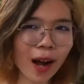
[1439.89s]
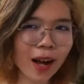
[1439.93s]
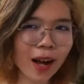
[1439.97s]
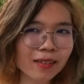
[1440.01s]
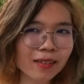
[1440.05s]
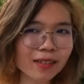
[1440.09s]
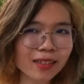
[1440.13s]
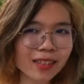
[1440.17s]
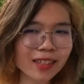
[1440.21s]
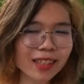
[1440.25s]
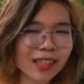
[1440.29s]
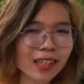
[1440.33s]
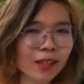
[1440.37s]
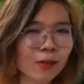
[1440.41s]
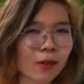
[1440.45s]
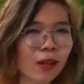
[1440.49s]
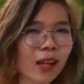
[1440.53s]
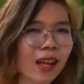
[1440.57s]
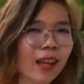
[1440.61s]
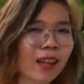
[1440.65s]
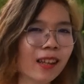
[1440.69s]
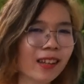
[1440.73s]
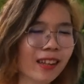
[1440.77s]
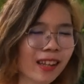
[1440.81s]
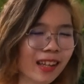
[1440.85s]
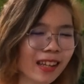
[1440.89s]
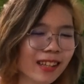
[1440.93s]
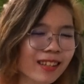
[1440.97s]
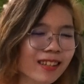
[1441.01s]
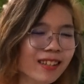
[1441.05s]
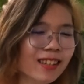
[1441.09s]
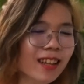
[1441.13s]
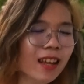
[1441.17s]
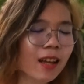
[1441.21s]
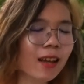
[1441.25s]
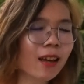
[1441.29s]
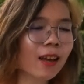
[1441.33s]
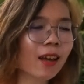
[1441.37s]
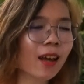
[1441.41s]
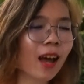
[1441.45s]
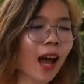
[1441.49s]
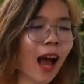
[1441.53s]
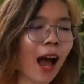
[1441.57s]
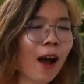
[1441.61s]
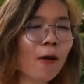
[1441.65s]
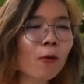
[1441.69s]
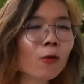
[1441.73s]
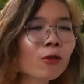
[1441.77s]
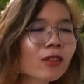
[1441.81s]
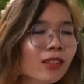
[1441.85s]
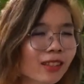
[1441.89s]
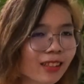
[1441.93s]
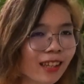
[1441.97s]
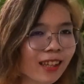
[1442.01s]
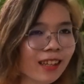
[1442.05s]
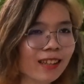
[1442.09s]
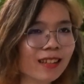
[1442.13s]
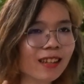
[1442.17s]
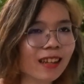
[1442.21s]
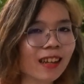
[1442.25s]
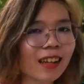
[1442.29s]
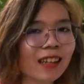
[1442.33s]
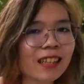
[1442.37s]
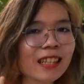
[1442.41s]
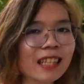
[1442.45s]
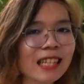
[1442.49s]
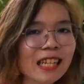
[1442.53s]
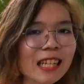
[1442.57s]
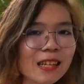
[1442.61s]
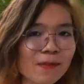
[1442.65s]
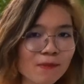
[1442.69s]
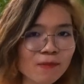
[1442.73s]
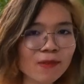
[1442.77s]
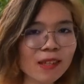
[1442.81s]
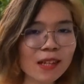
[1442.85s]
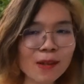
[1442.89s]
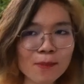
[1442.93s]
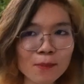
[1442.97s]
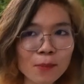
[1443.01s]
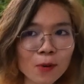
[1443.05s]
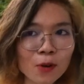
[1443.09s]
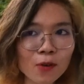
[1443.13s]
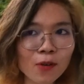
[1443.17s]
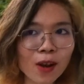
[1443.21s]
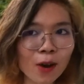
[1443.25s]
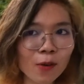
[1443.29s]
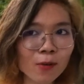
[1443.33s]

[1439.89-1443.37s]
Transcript: don't think it, it it's I wouldn't say it's like a deep, deep movie.